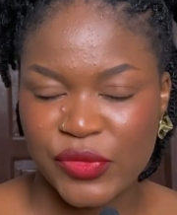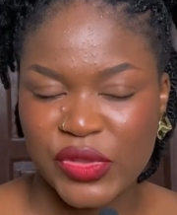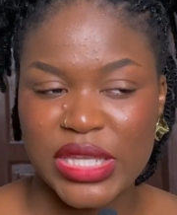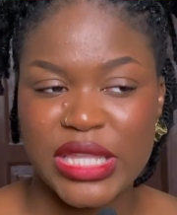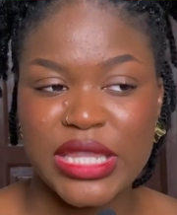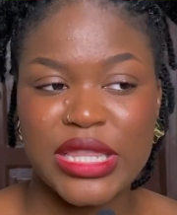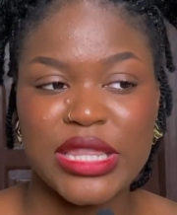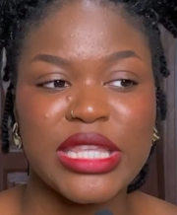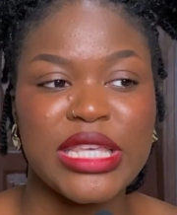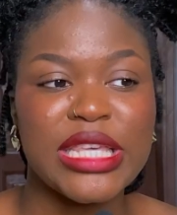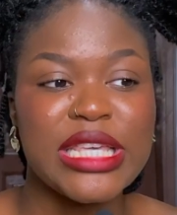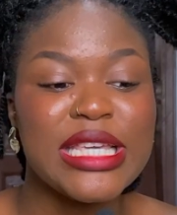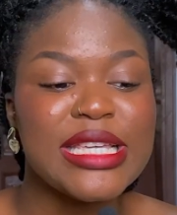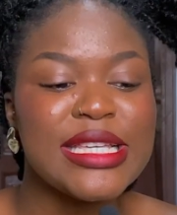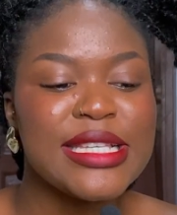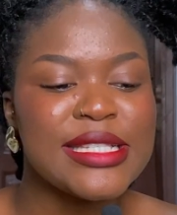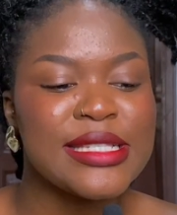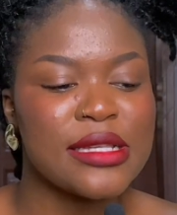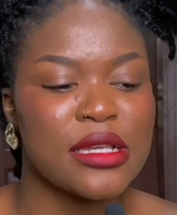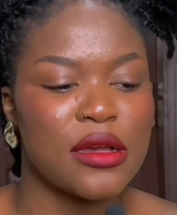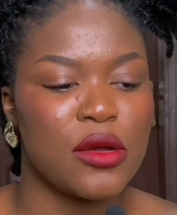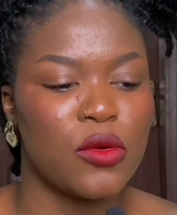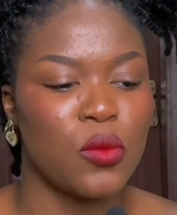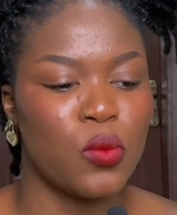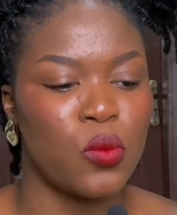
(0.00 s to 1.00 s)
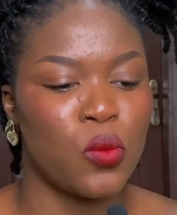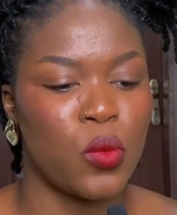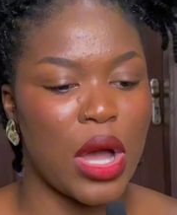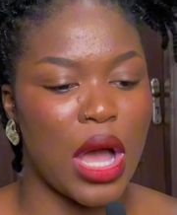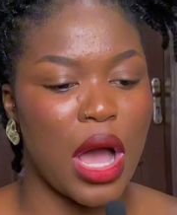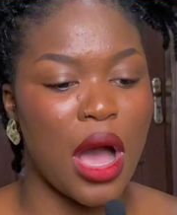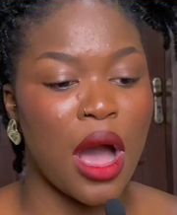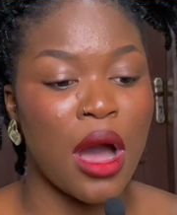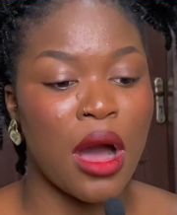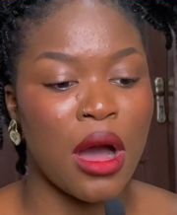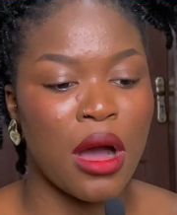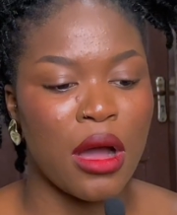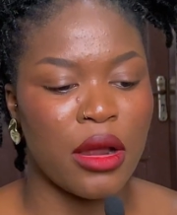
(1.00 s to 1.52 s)
These
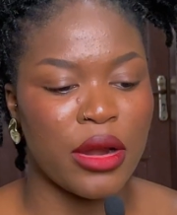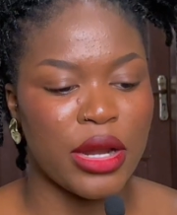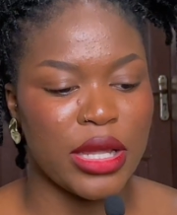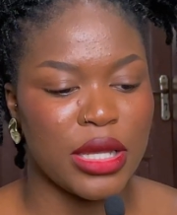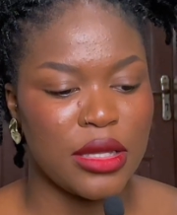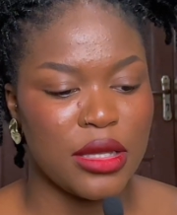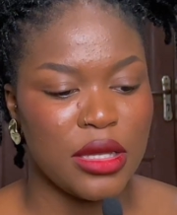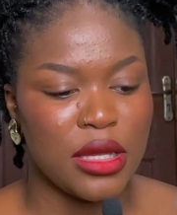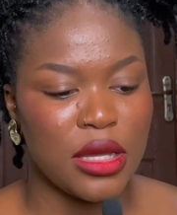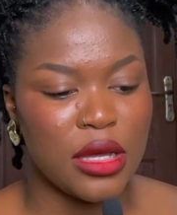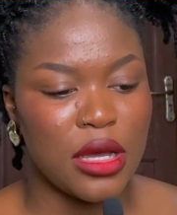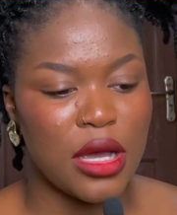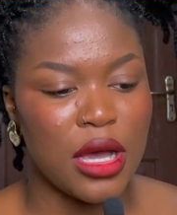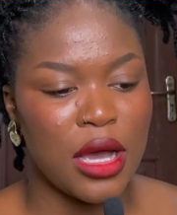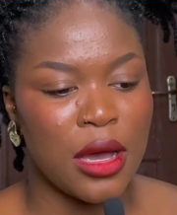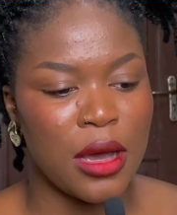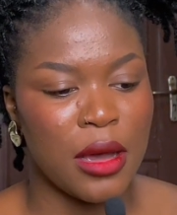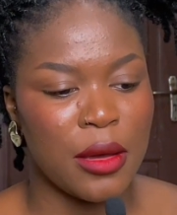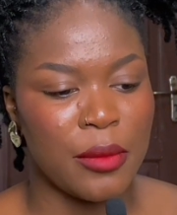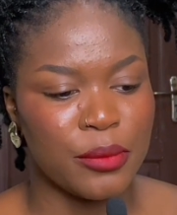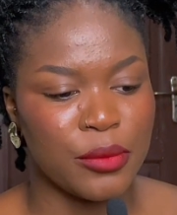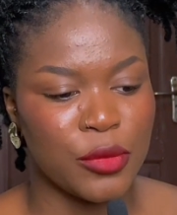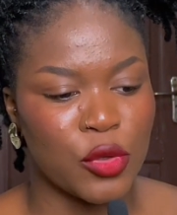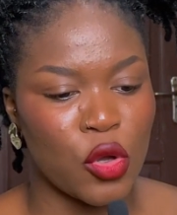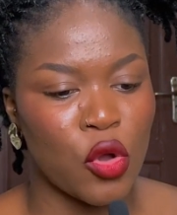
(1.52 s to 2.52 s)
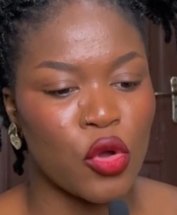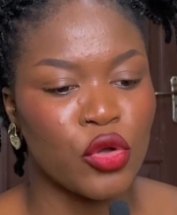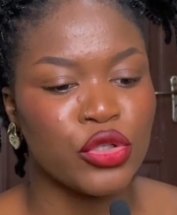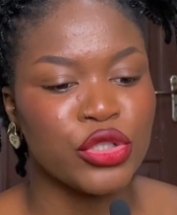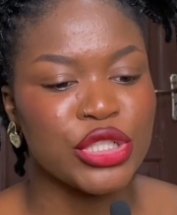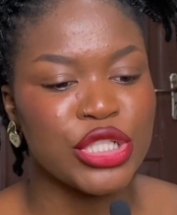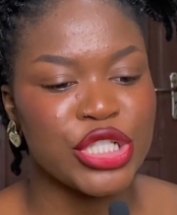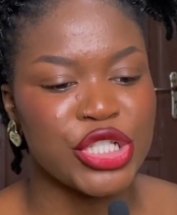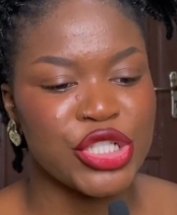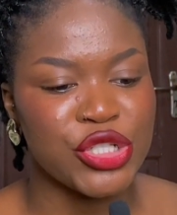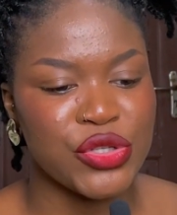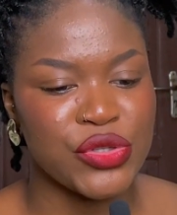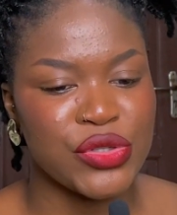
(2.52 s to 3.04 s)
are
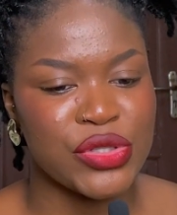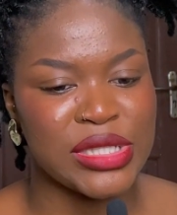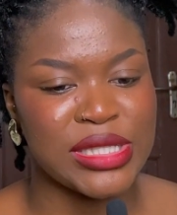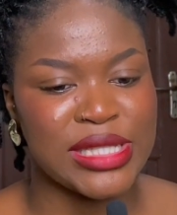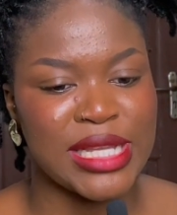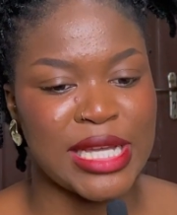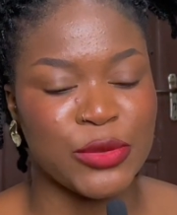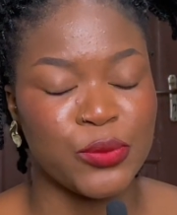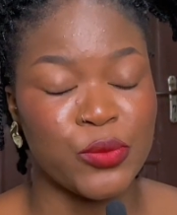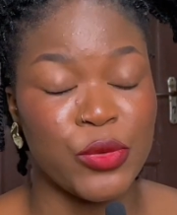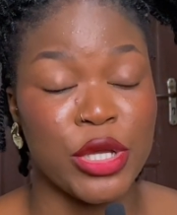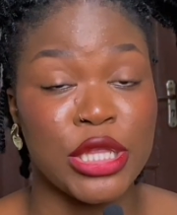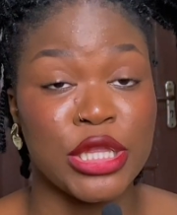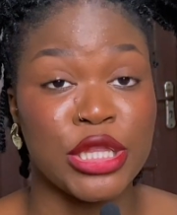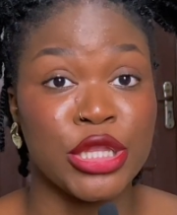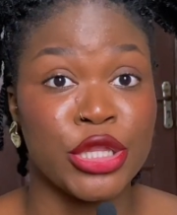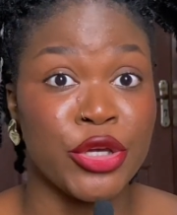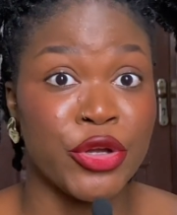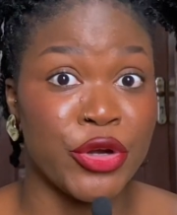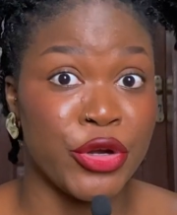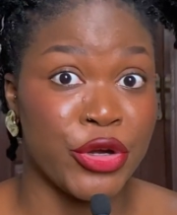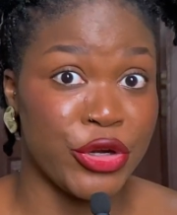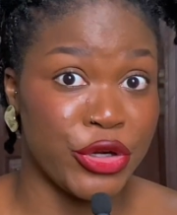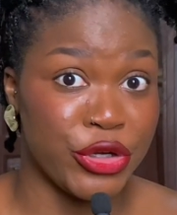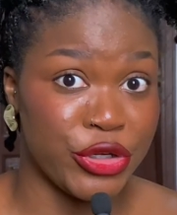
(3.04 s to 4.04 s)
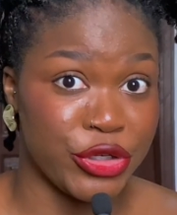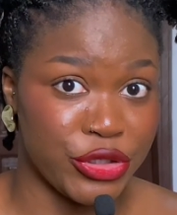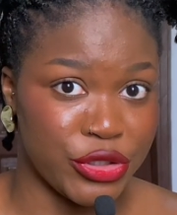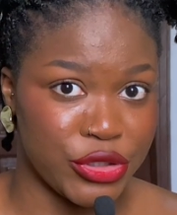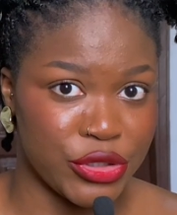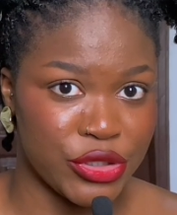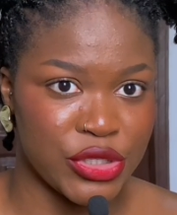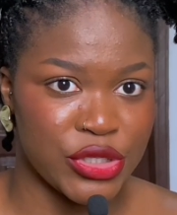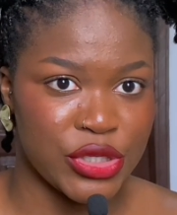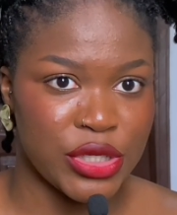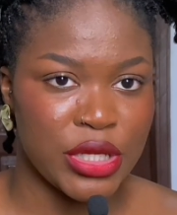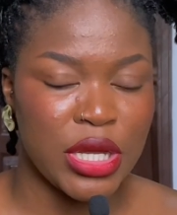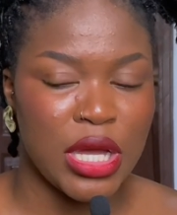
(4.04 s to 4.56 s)
conditions that were
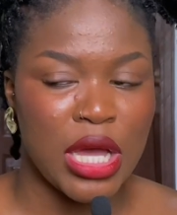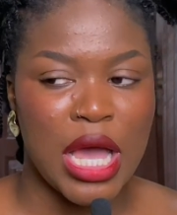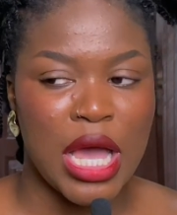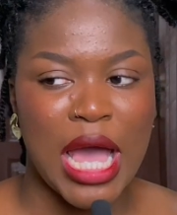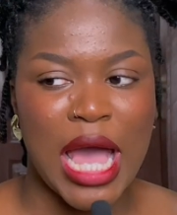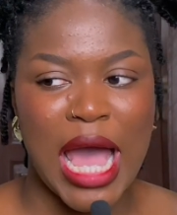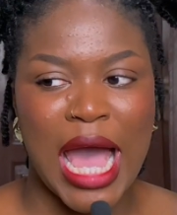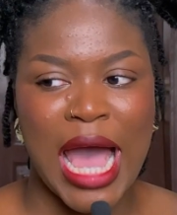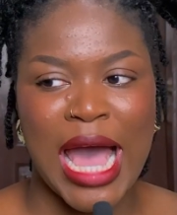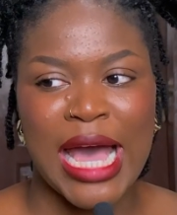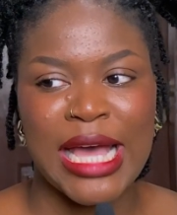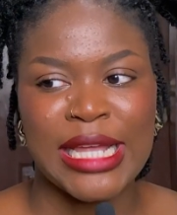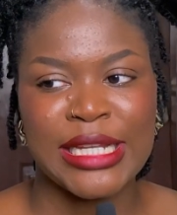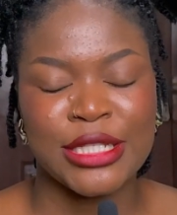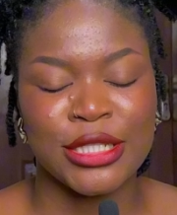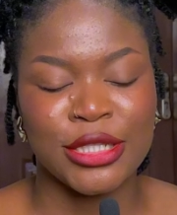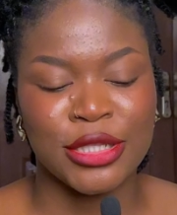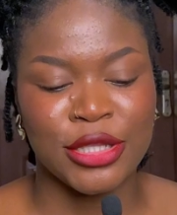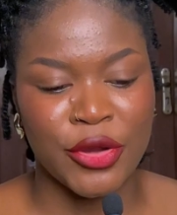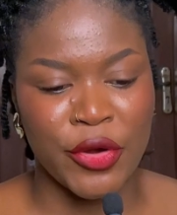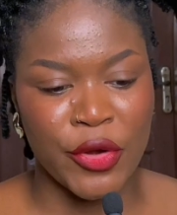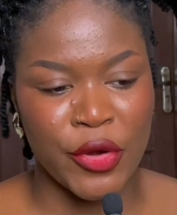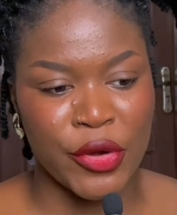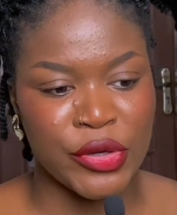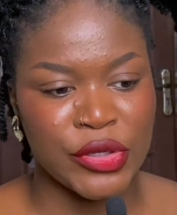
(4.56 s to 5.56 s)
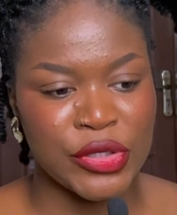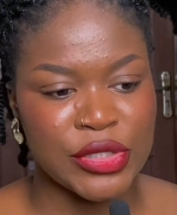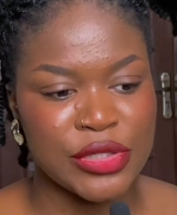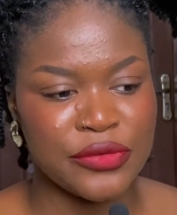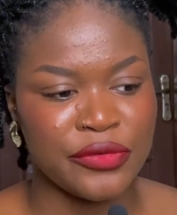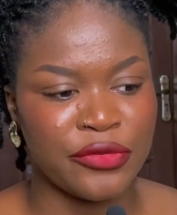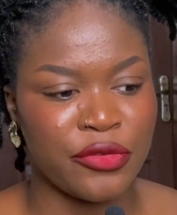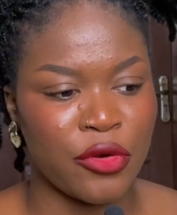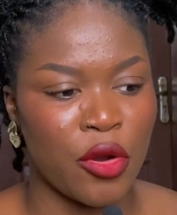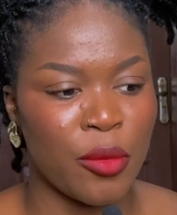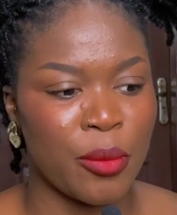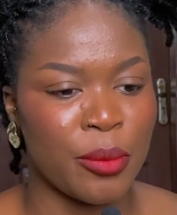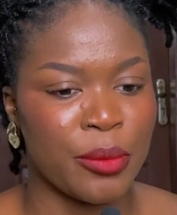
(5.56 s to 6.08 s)
learned and learned
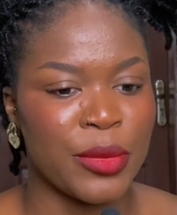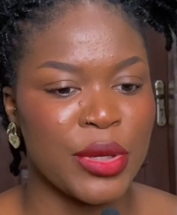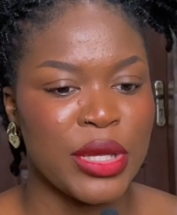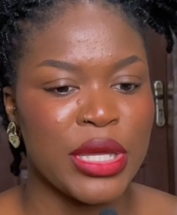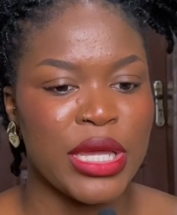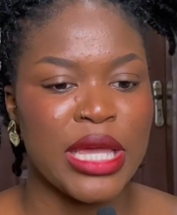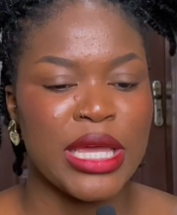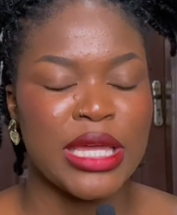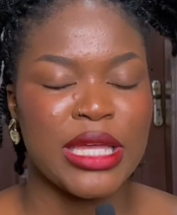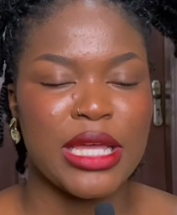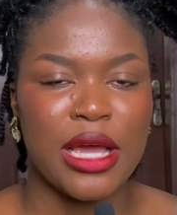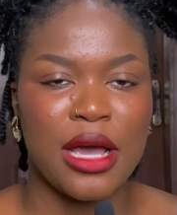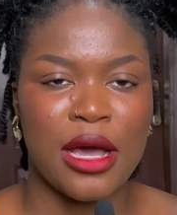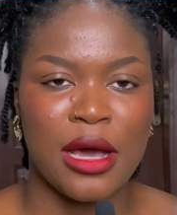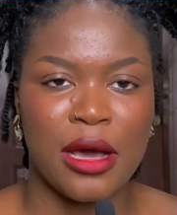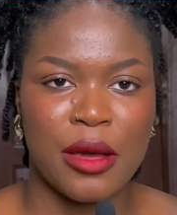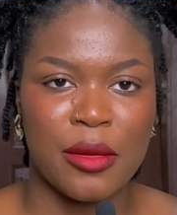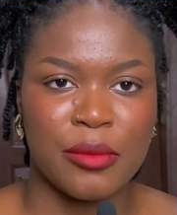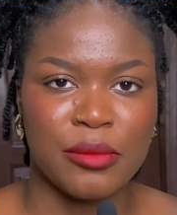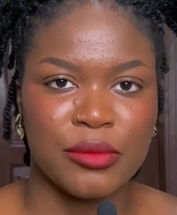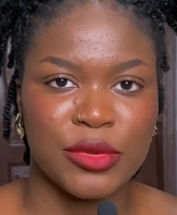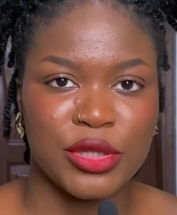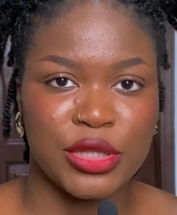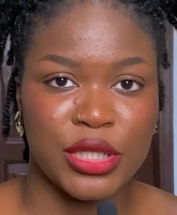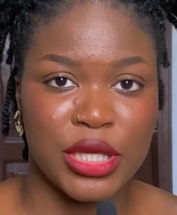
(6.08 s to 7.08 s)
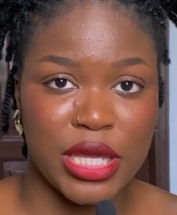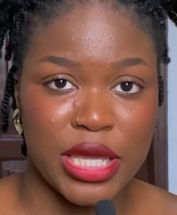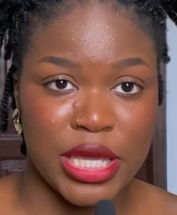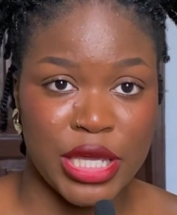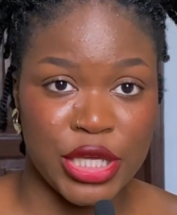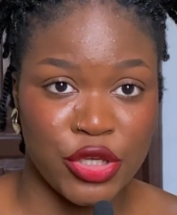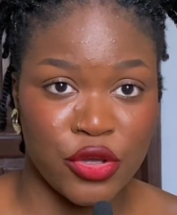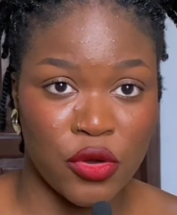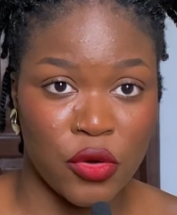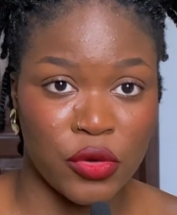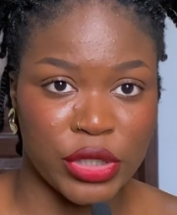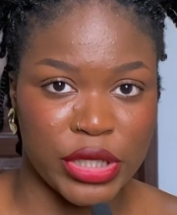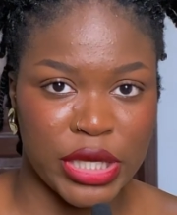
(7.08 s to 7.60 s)
from a
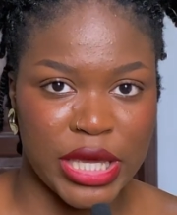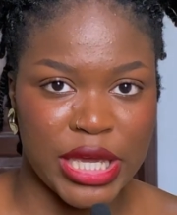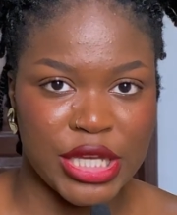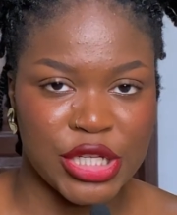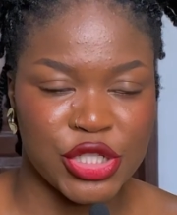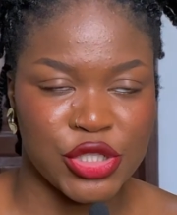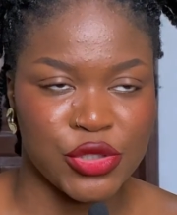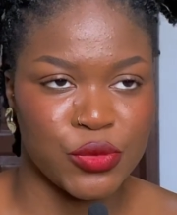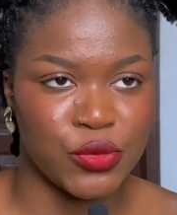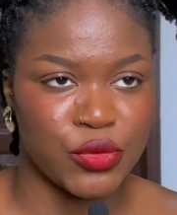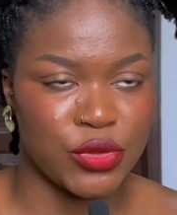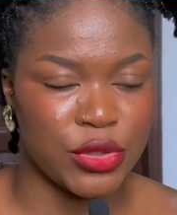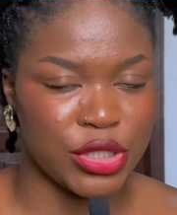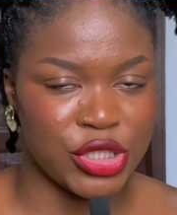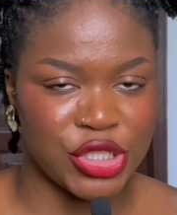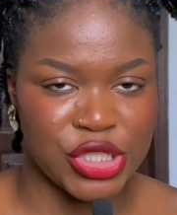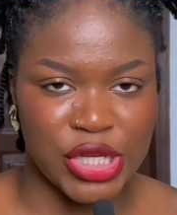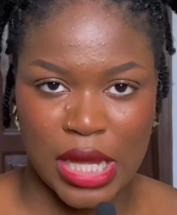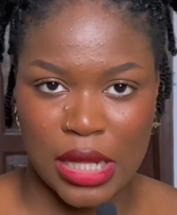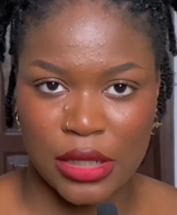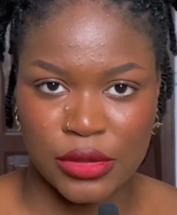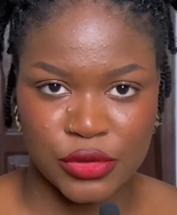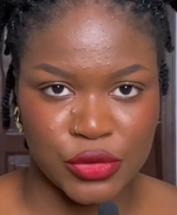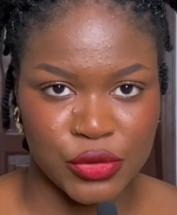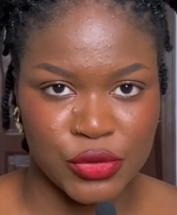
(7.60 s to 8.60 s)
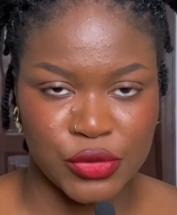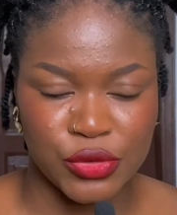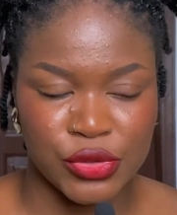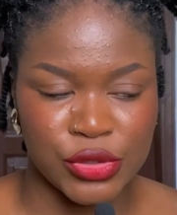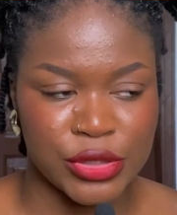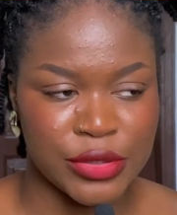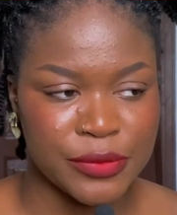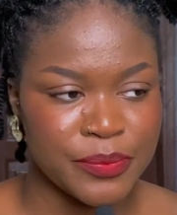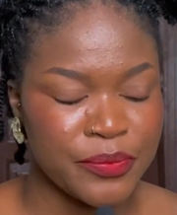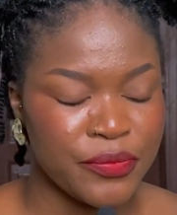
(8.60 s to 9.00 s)
young age, so the childhood.